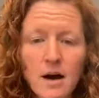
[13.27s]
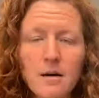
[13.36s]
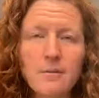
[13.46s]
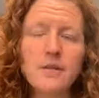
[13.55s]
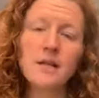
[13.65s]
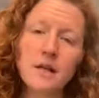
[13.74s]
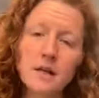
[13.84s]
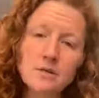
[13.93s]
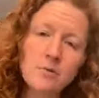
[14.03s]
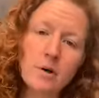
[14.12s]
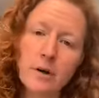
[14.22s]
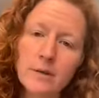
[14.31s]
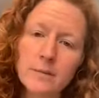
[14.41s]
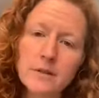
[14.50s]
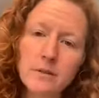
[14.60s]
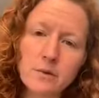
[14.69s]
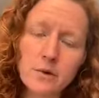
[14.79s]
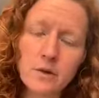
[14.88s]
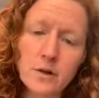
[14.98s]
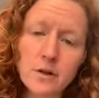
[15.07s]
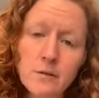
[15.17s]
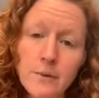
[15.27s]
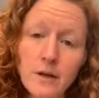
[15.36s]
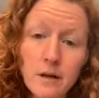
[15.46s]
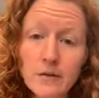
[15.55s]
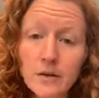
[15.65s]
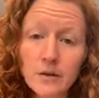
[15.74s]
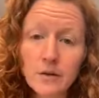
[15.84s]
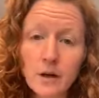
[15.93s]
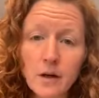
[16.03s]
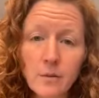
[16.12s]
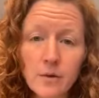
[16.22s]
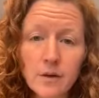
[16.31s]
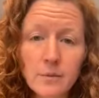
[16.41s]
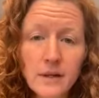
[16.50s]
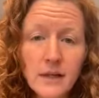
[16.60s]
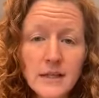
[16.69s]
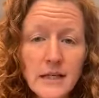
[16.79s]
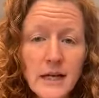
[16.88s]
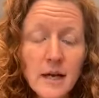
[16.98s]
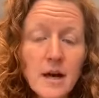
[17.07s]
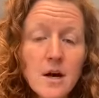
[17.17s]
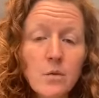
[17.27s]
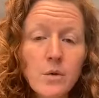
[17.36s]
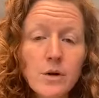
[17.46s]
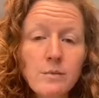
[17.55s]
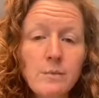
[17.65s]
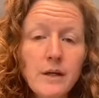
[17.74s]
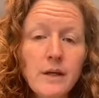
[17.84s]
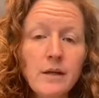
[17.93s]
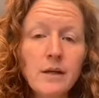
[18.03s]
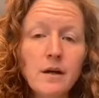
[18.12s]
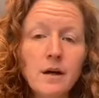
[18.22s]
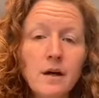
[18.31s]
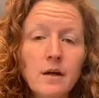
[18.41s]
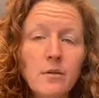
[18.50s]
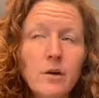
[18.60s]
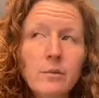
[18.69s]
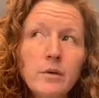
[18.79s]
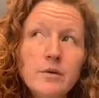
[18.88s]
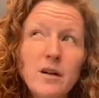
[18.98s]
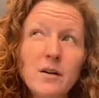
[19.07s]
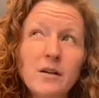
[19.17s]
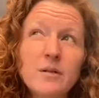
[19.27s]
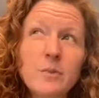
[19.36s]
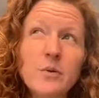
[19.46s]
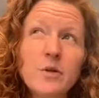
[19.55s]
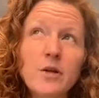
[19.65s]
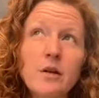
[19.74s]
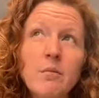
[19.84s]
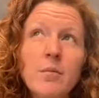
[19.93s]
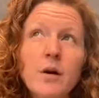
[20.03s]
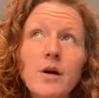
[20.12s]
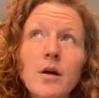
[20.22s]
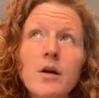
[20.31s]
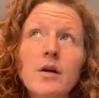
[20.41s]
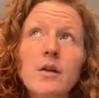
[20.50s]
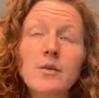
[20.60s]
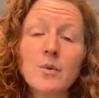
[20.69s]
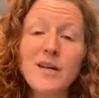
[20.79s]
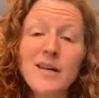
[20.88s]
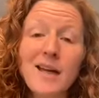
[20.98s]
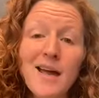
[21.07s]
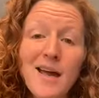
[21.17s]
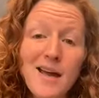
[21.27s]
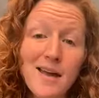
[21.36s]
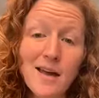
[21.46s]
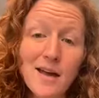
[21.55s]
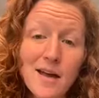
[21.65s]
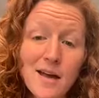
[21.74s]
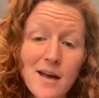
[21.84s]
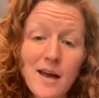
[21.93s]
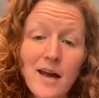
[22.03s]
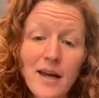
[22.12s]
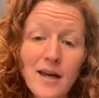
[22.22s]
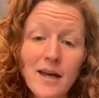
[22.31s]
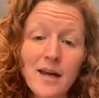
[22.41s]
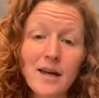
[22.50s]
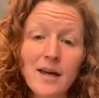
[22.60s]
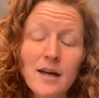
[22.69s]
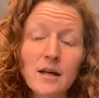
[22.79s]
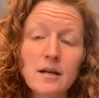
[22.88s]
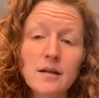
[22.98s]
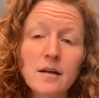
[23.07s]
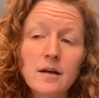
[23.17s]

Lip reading: Today's requirements that could be covered with our meeting today would be Weblow's Art Explosion number 3A and